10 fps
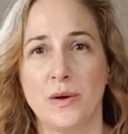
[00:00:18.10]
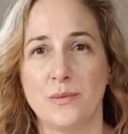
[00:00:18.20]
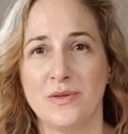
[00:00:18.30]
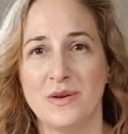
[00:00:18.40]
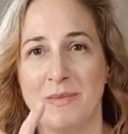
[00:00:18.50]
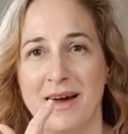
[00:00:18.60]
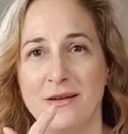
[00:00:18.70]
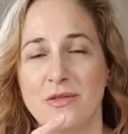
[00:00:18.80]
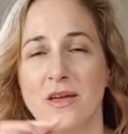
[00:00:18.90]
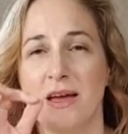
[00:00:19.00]
with your
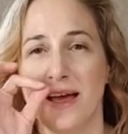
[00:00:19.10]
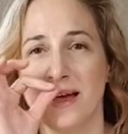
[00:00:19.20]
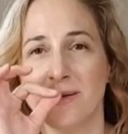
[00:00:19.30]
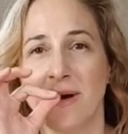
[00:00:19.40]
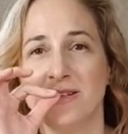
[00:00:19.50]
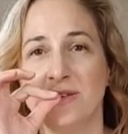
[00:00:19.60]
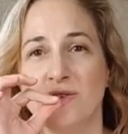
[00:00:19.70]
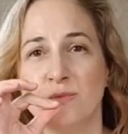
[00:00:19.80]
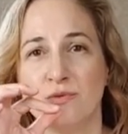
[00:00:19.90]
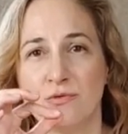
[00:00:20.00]
mouth and imagine
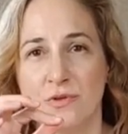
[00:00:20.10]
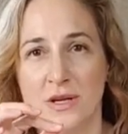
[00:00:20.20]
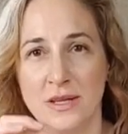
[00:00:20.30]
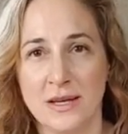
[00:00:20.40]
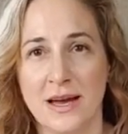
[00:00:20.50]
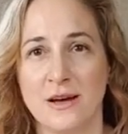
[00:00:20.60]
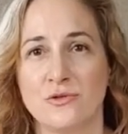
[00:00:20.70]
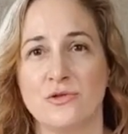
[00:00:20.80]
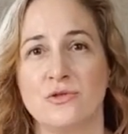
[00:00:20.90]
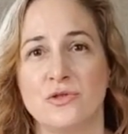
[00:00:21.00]
you're breathing out
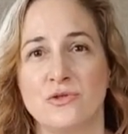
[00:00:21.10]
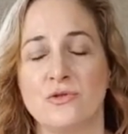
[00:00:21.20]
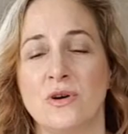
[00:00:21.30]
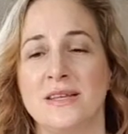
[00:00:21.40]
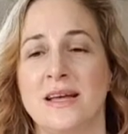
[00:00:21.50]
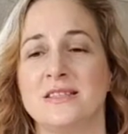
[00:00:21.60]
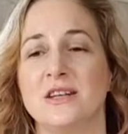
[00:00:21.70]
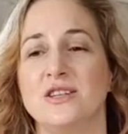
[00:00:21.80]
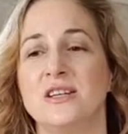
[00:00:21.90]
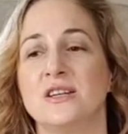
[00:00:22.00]
through the straw, and that's
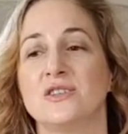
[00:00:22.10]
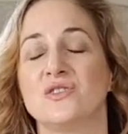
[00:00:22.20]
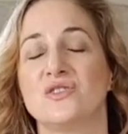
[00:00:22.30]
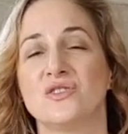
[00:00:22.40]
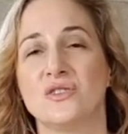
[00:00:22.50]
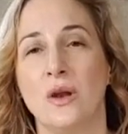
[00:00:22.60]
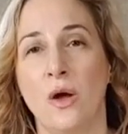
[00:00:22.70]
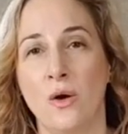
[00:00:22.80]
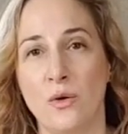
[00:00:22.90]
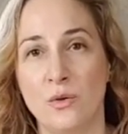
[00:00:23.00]
actually going to
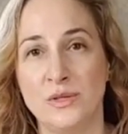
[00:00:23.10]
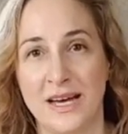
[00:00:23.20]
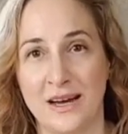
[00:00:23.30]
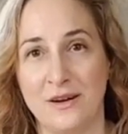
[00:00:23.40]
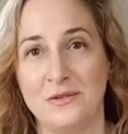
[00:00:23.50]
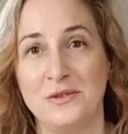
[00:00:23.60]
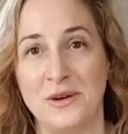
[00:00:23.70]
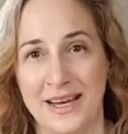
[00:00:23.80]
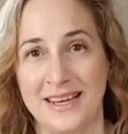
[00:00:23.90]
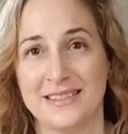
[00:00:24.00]
slow down
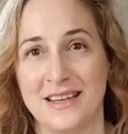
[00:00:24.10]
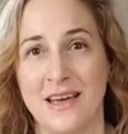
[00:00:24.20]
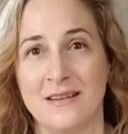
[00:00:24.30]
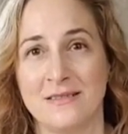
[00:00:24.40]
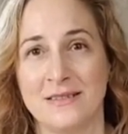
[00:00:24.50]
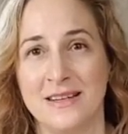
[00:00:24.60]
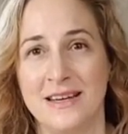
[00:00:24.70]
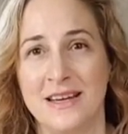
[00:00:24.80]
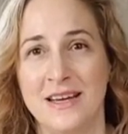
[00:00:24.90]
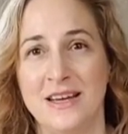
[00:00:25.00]
your exhale.
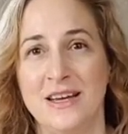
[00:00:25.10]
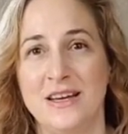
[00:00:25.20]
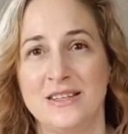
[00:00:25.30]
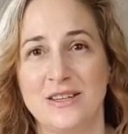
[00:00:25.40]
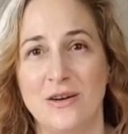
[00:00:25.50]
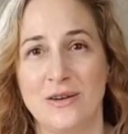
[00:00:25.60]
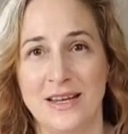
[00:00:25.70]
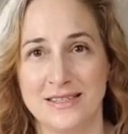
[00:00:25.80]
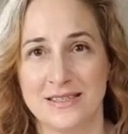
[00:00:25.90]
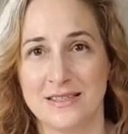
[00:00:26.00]
So
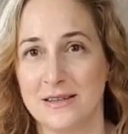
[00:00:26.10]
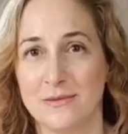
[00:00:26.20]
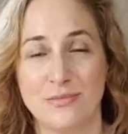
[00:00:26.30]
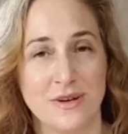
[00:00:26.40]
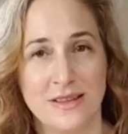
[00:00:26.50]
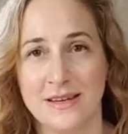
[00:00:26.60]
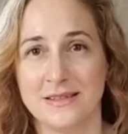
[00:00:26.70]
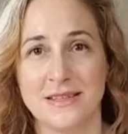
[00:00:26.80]
let's breathe in